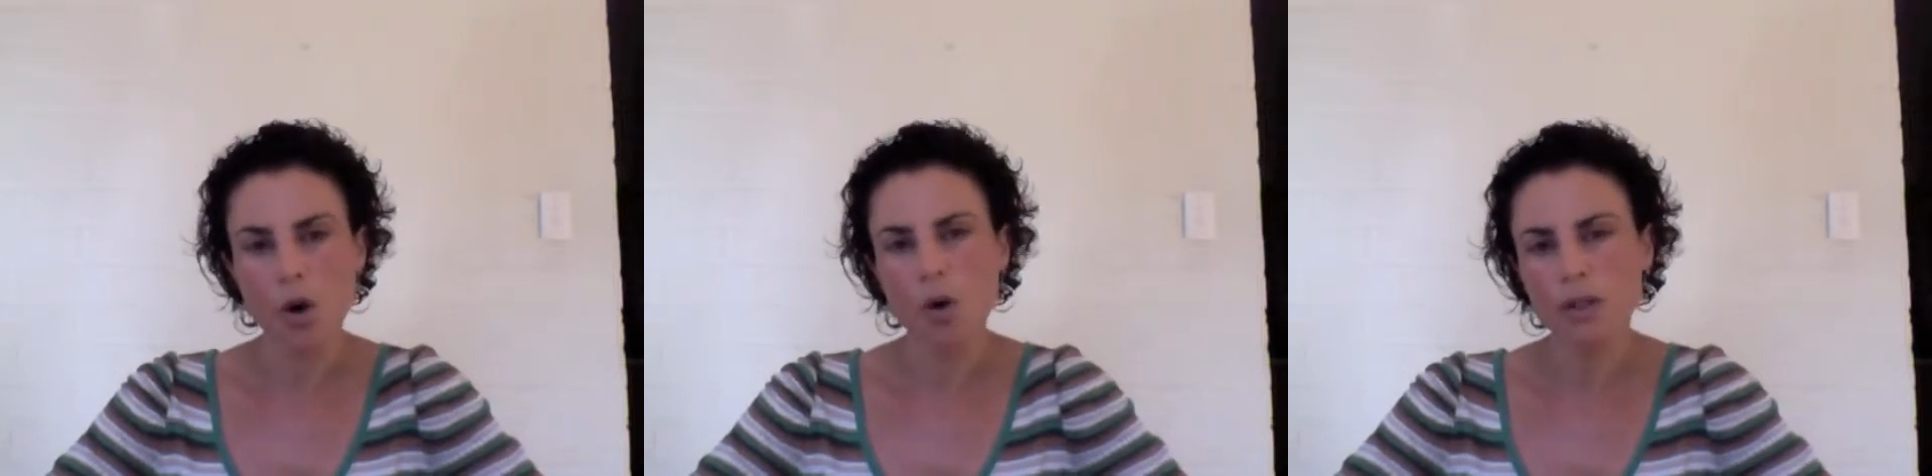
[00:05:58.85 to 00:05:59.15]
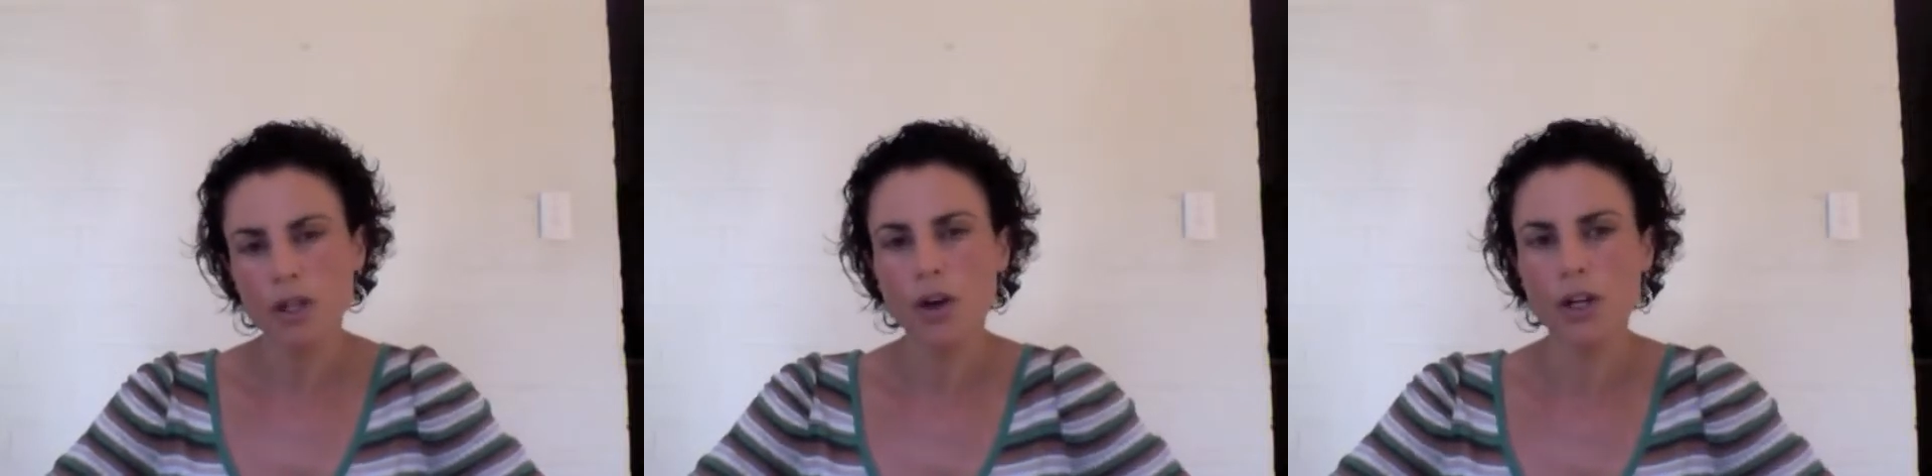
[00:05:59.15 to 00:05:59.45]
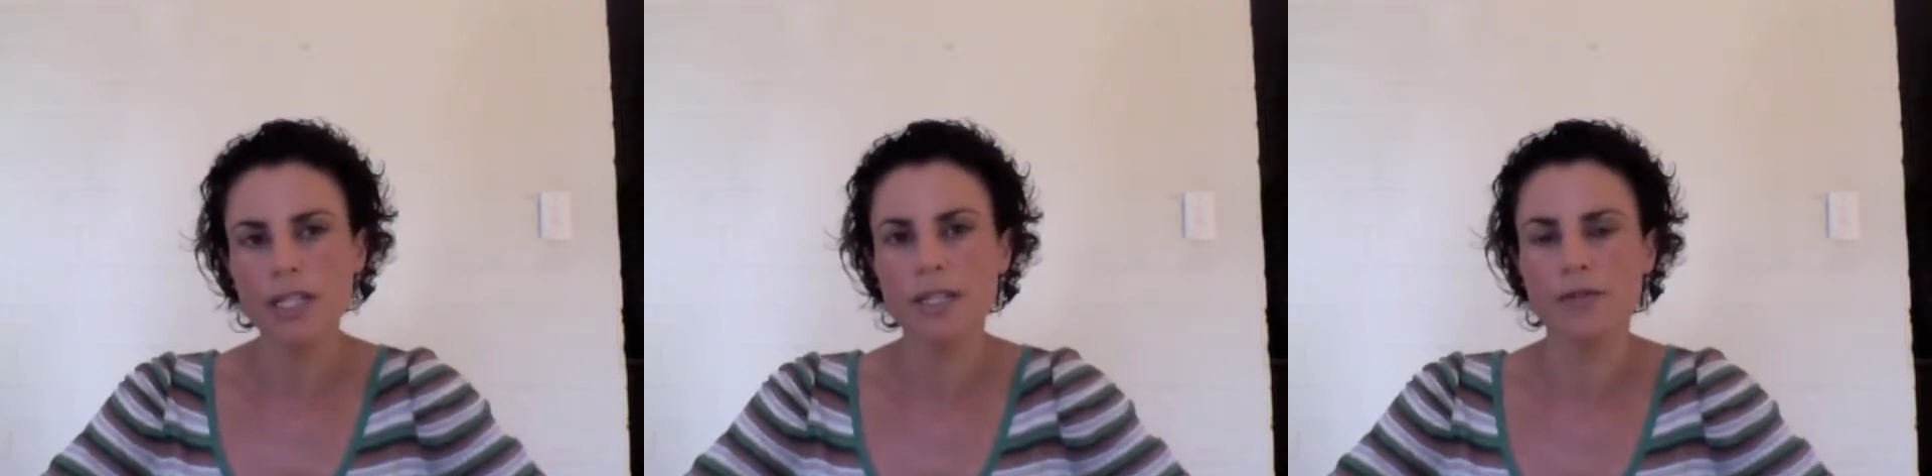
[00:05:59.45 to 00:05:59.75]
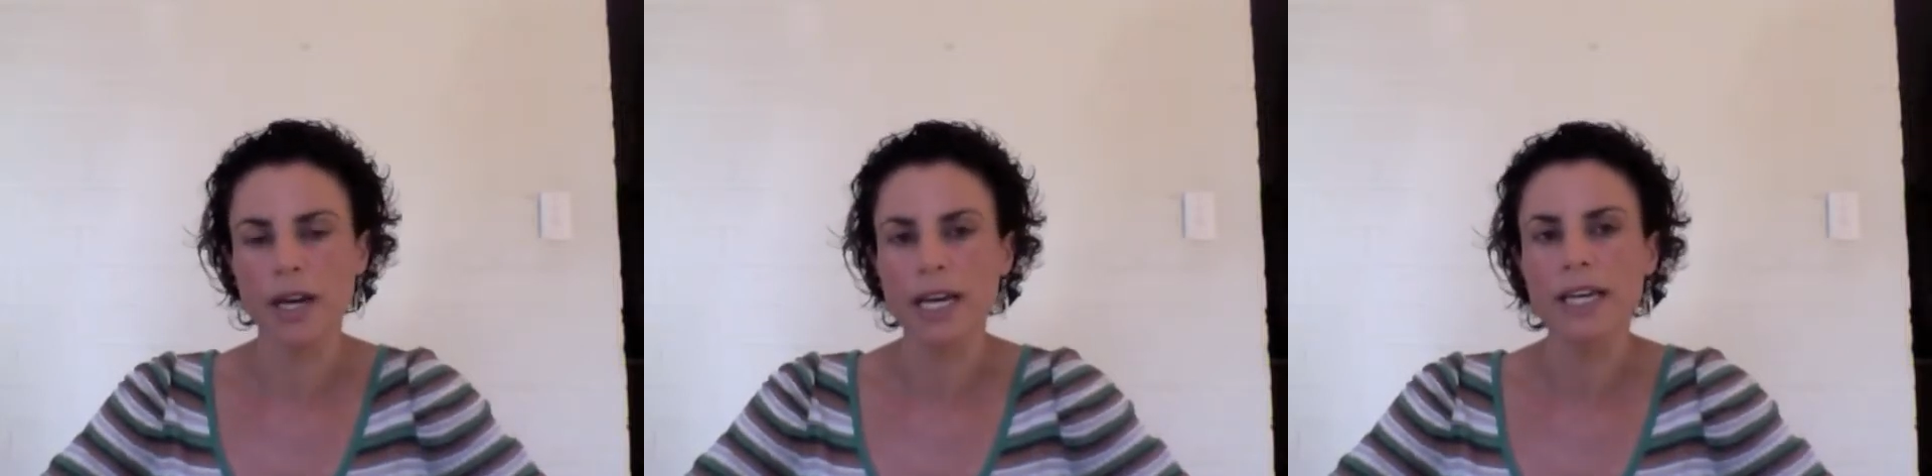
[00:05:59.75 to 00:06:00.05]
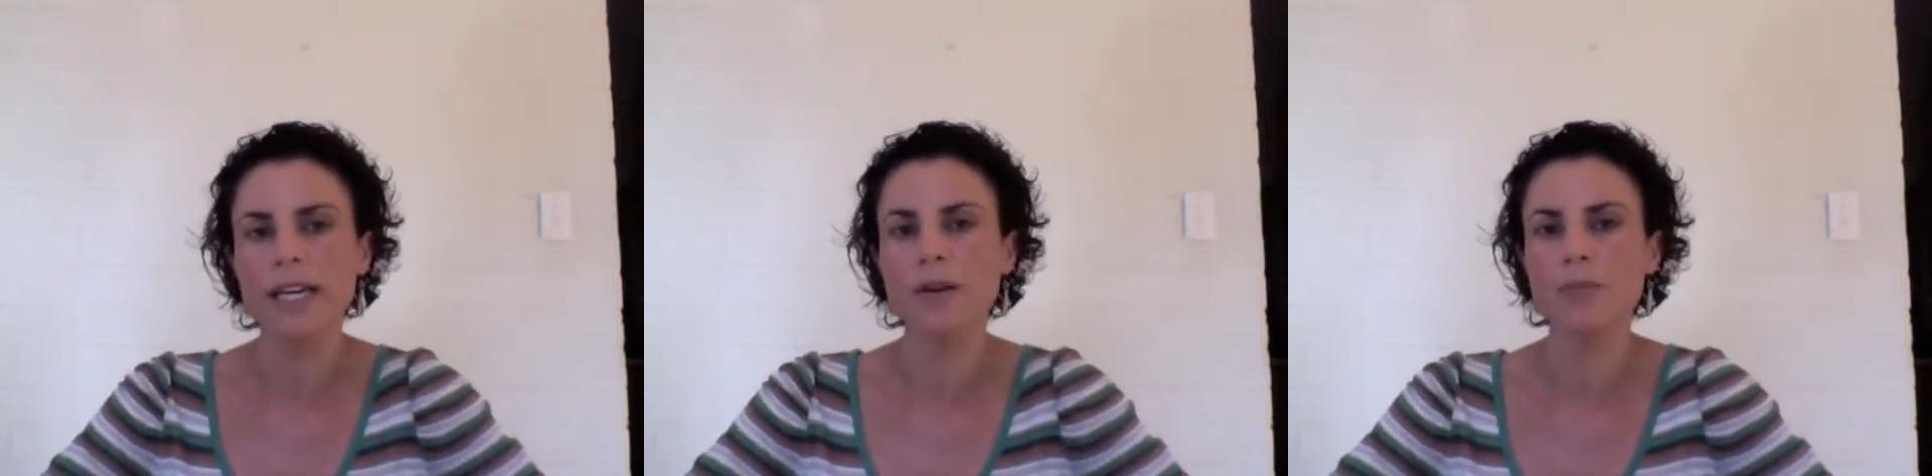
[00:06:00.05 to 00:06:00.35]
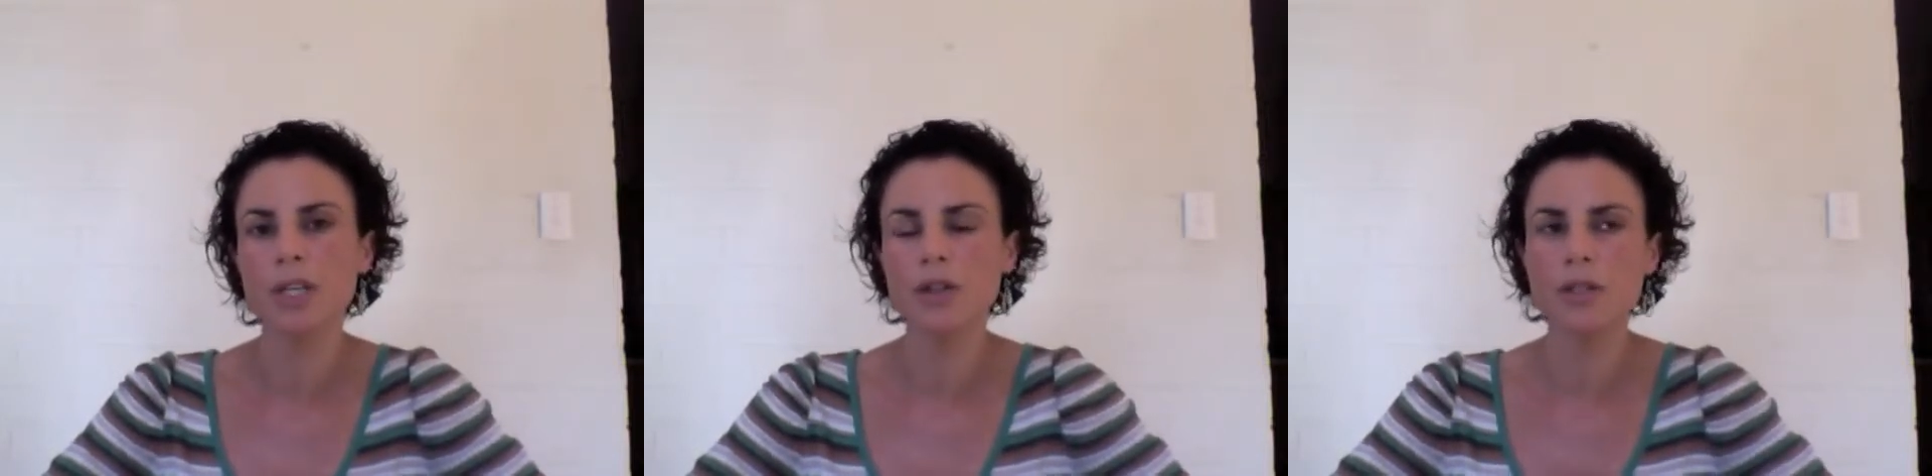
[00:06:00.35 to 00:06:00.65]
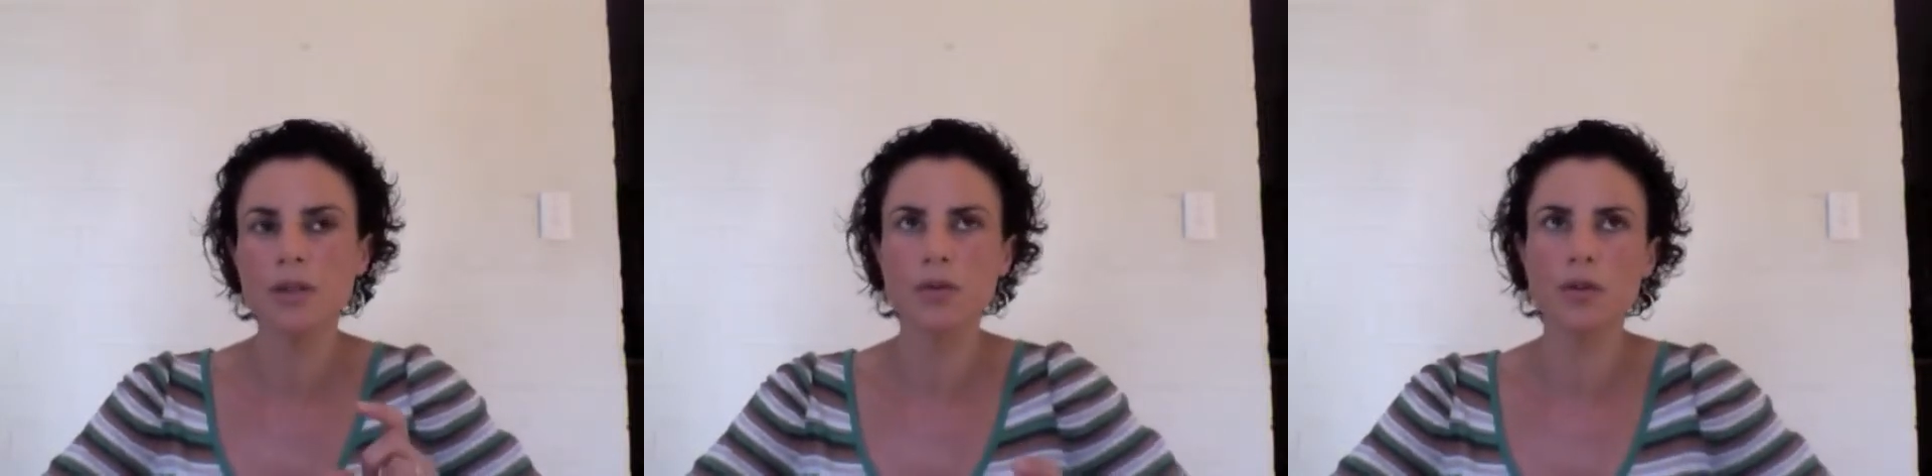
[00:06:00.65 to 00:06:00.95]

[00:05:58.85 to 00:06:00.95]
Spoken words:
Alternatively, it can be useful